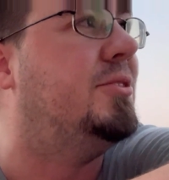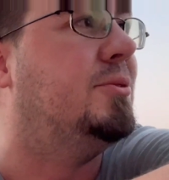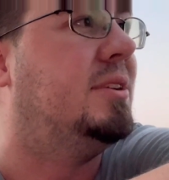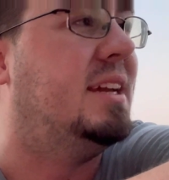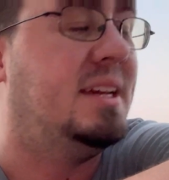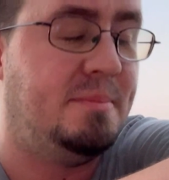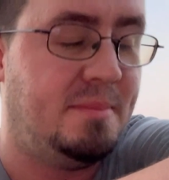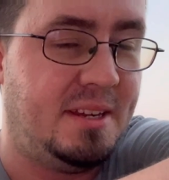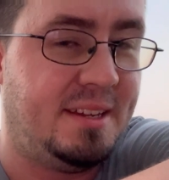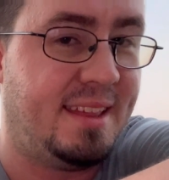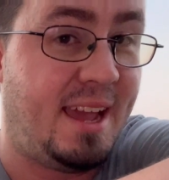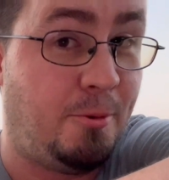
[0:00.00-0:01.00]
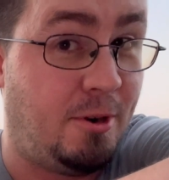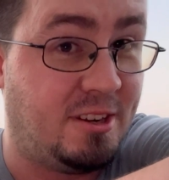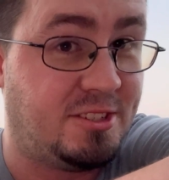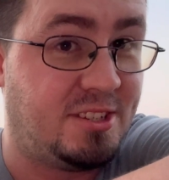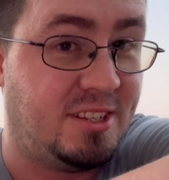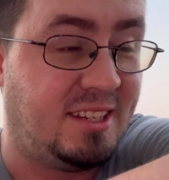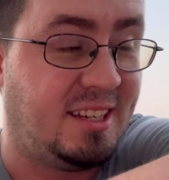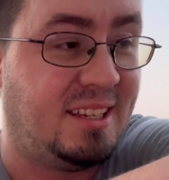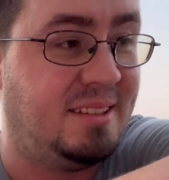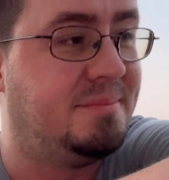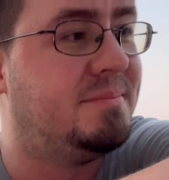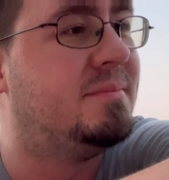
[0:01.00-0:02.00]
get me that wash ticket.
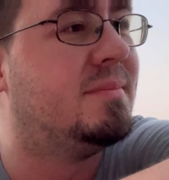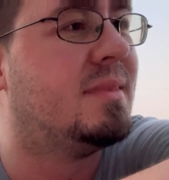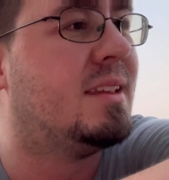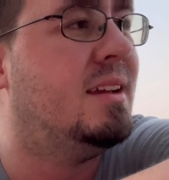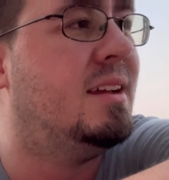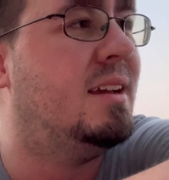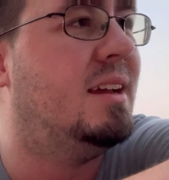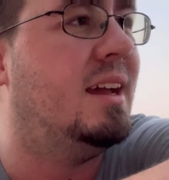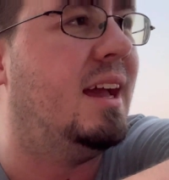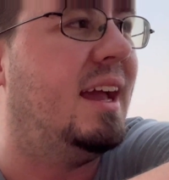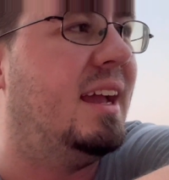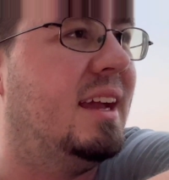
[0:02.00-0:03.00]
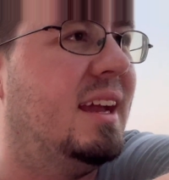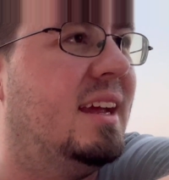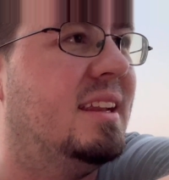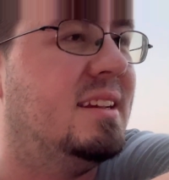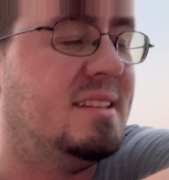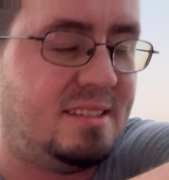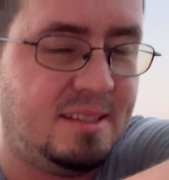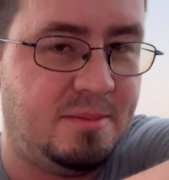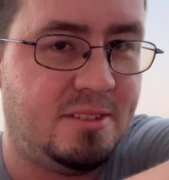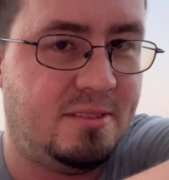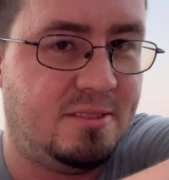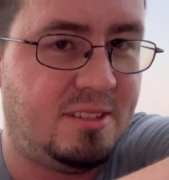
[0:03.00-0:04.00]
And it seems
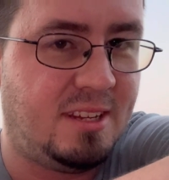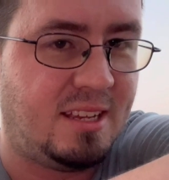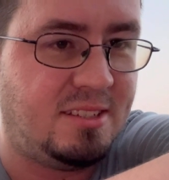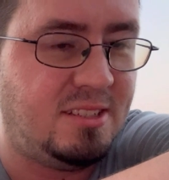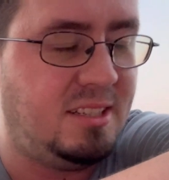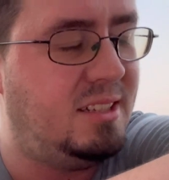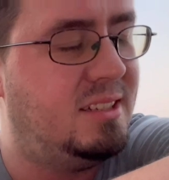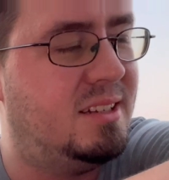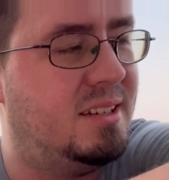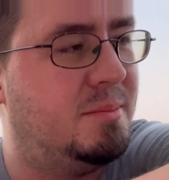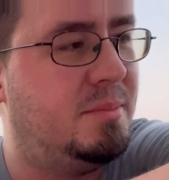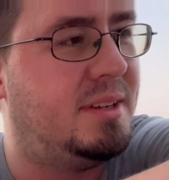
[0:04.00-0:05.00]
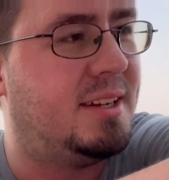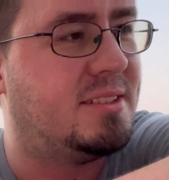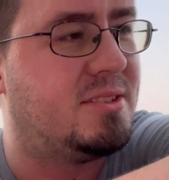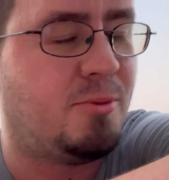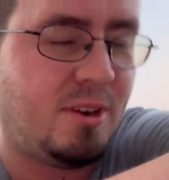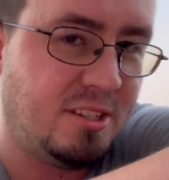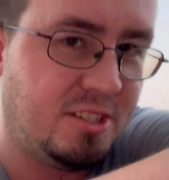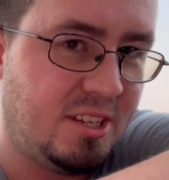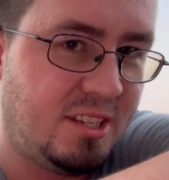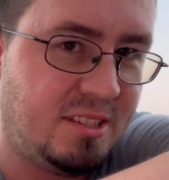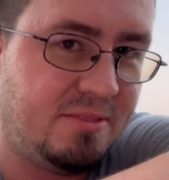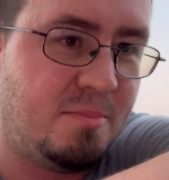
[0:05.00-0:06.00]
a little sketchy because the wash
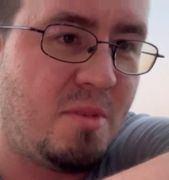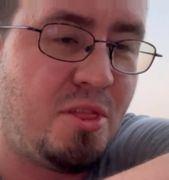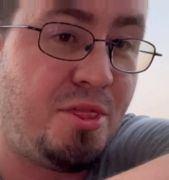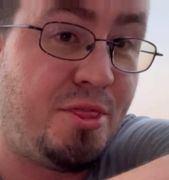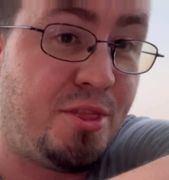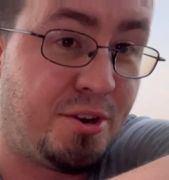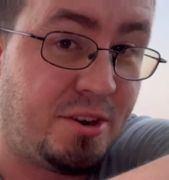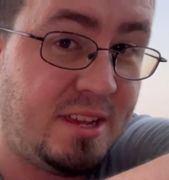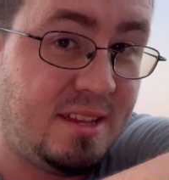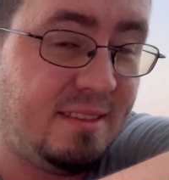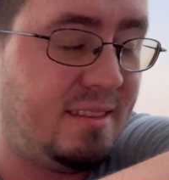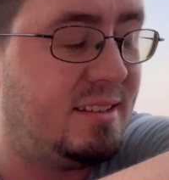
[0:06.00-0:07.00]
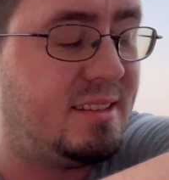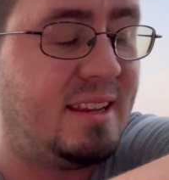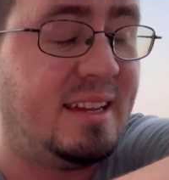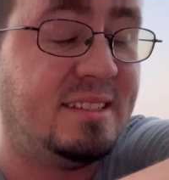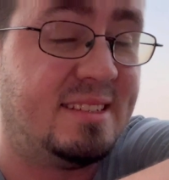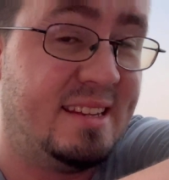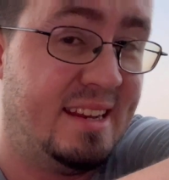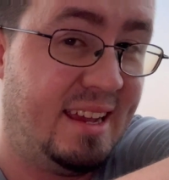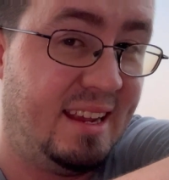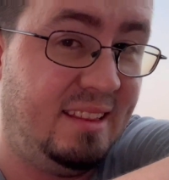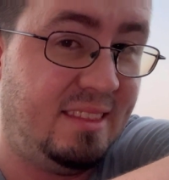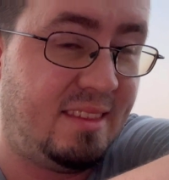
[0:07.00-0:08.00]
ticket's from the 30th and today is the
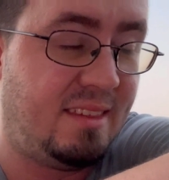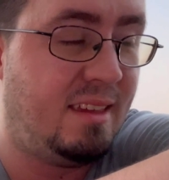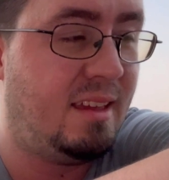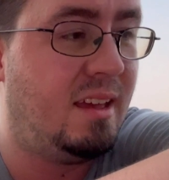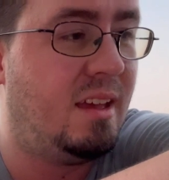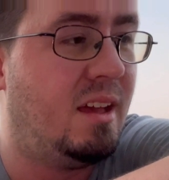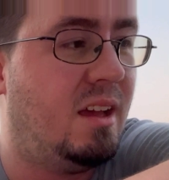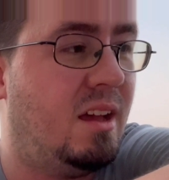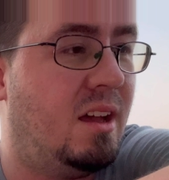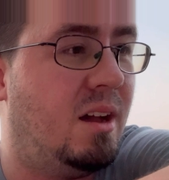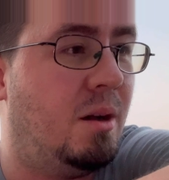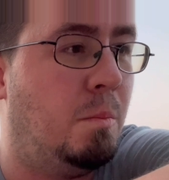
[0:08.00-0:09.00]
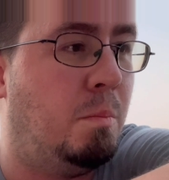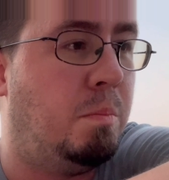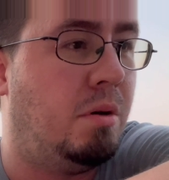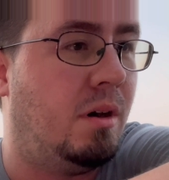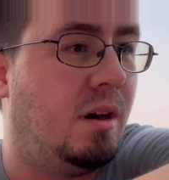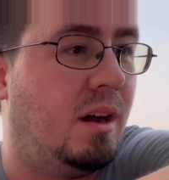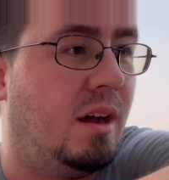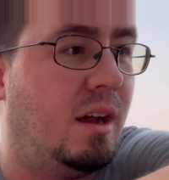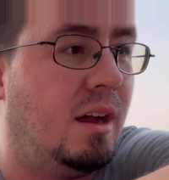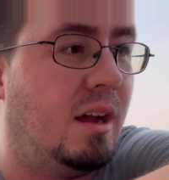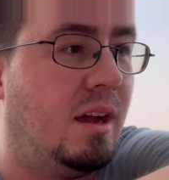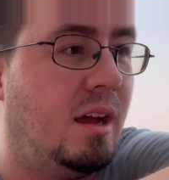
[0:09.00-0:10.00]
9th.
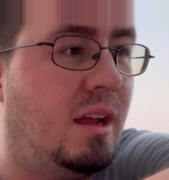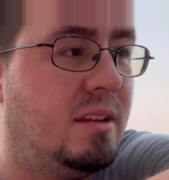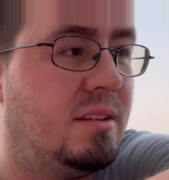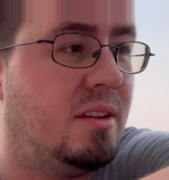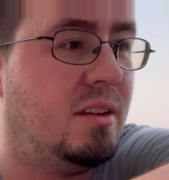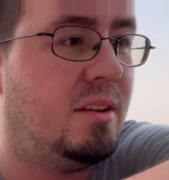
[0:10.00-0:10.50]
But